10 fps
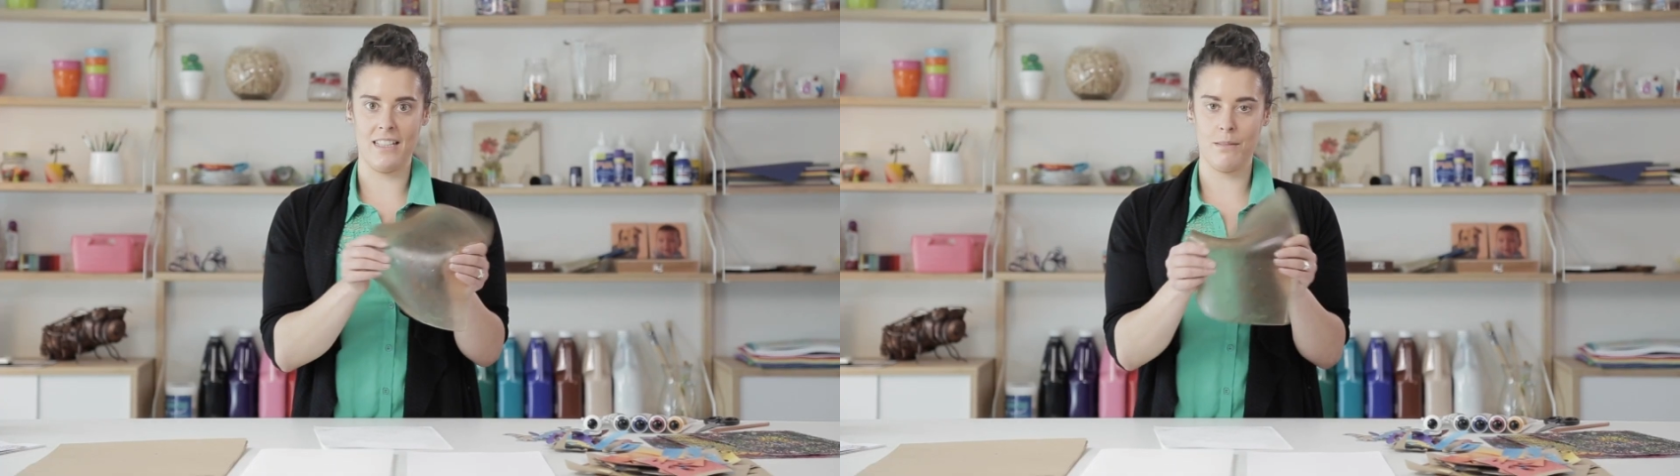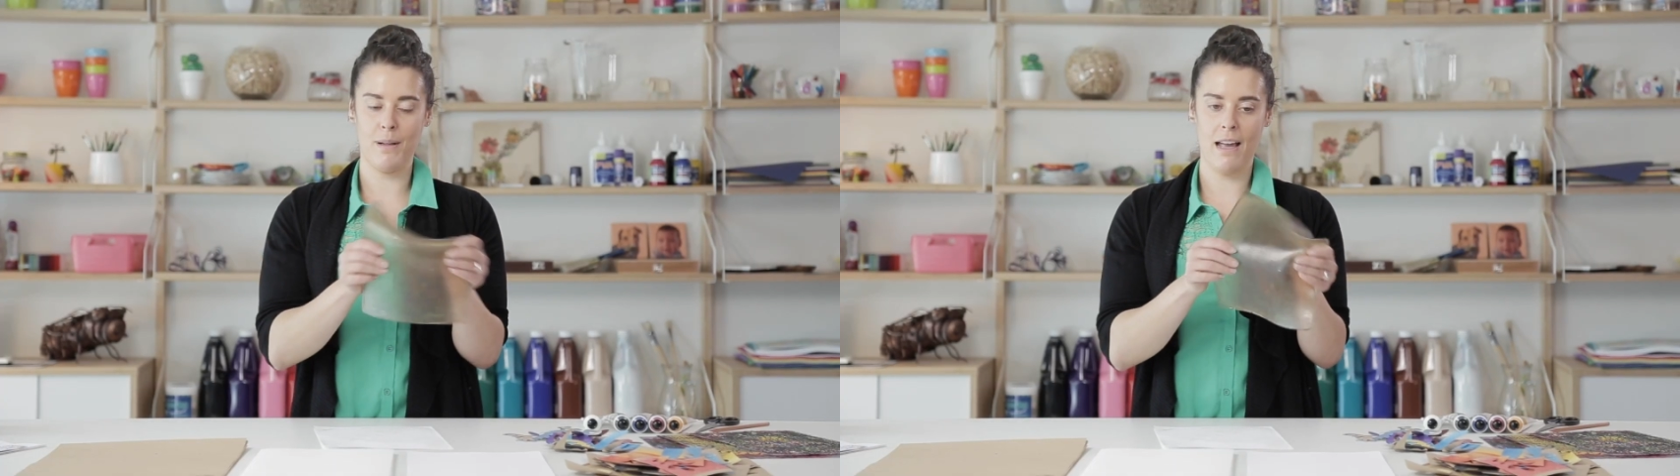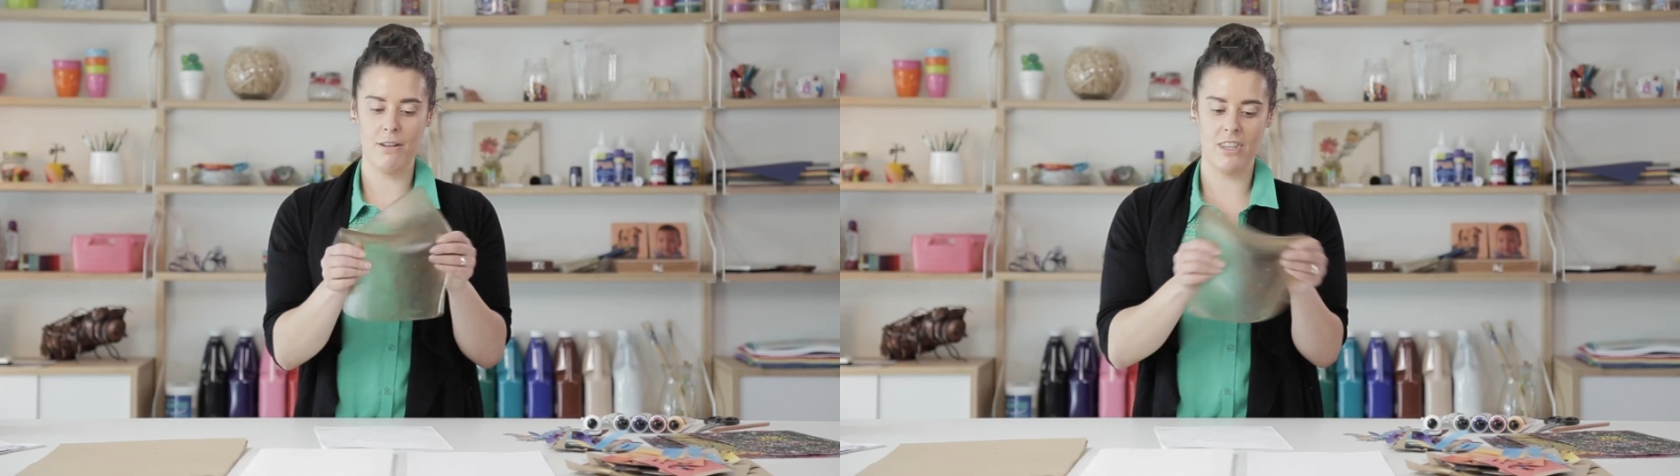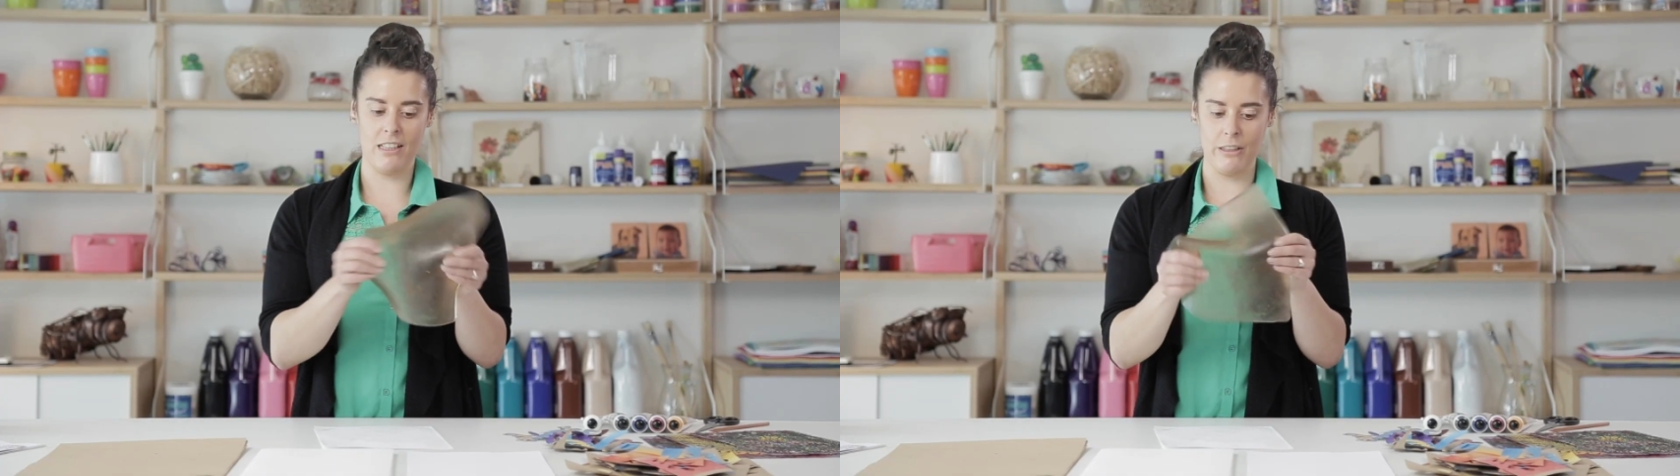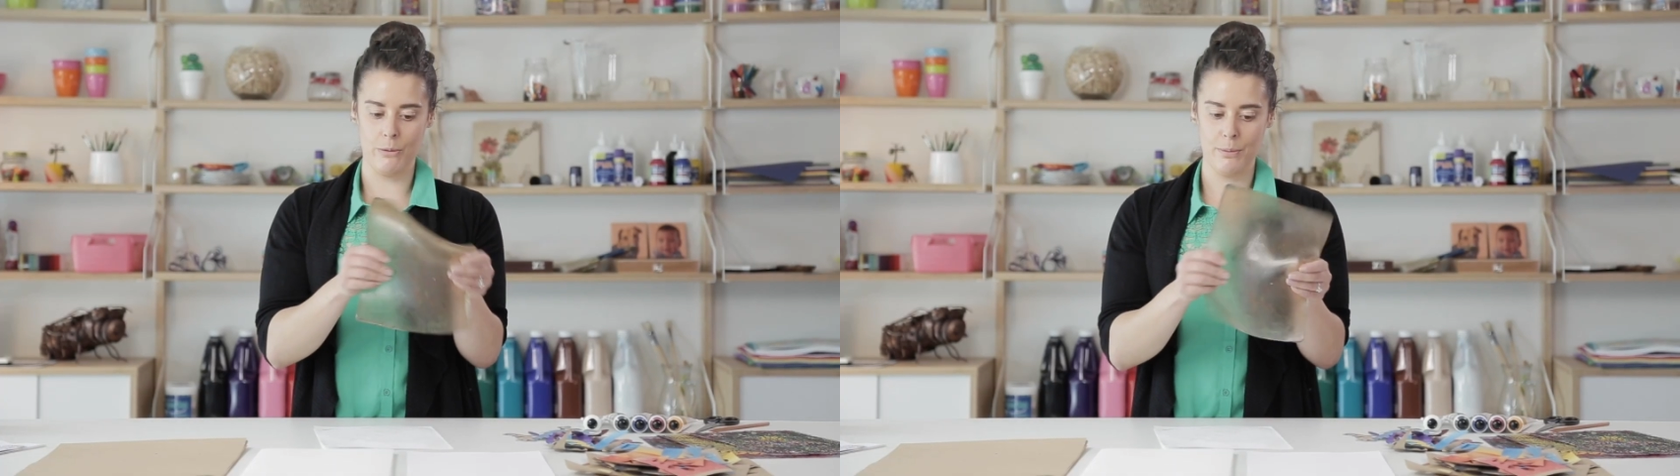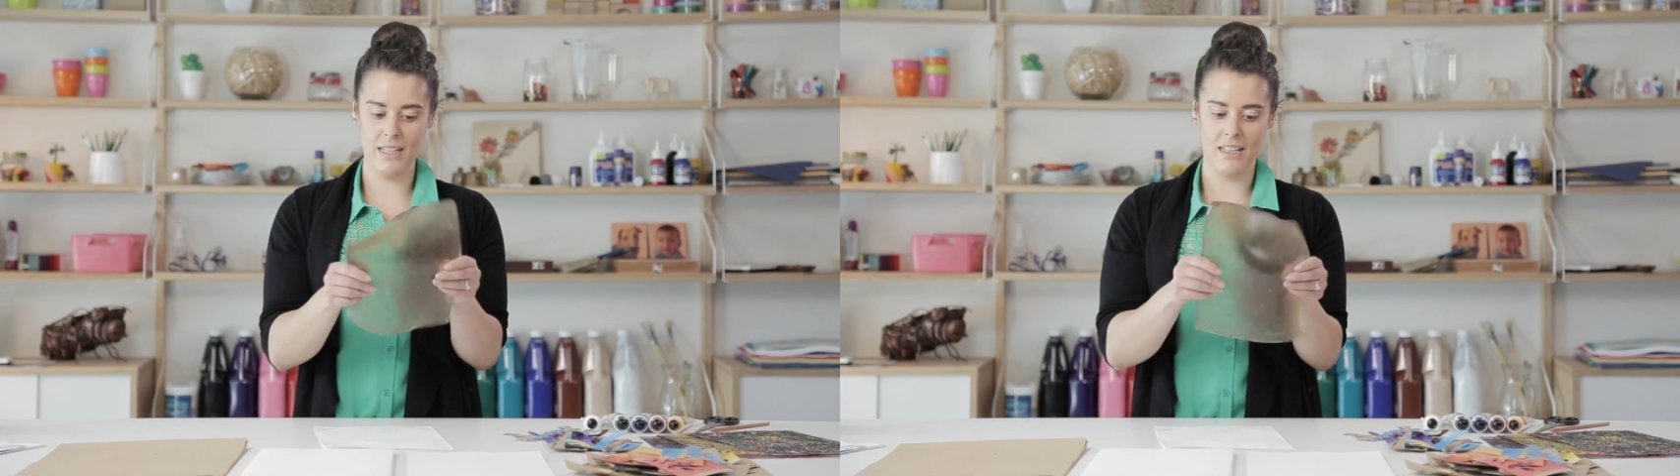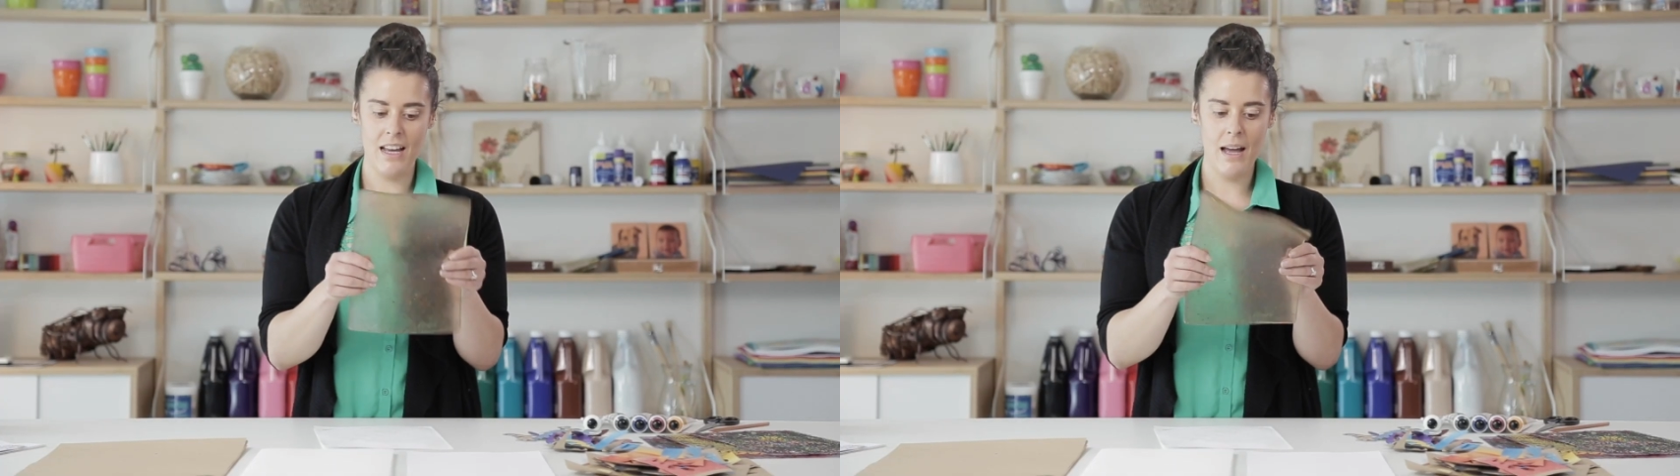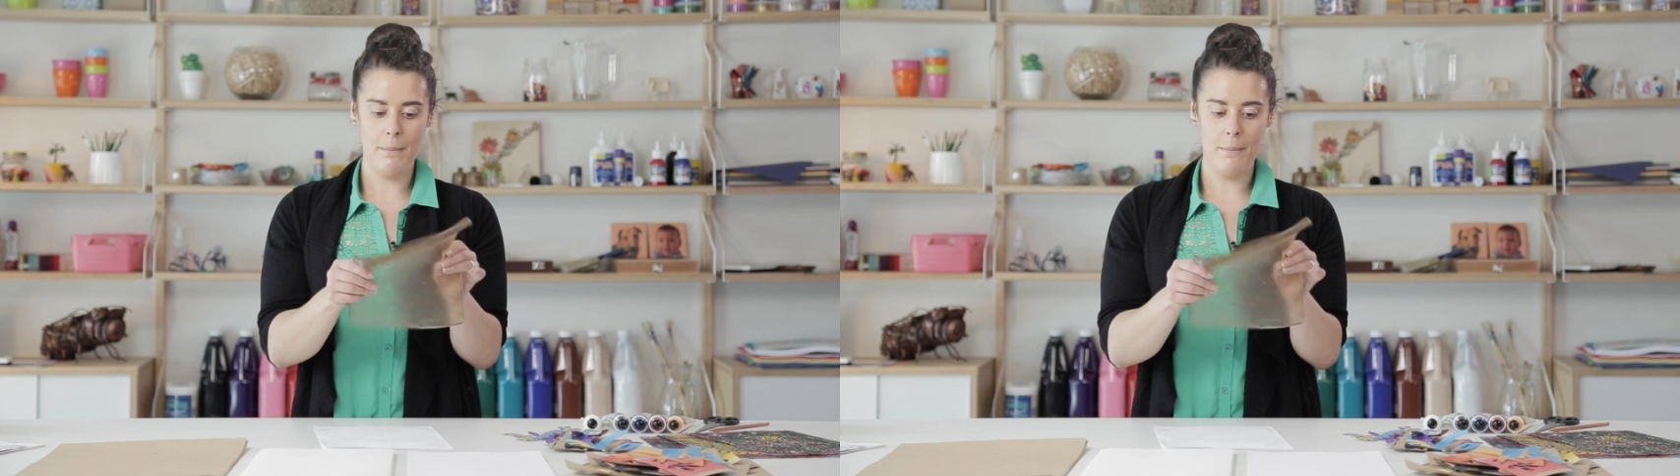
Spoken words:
is play with it a little bit,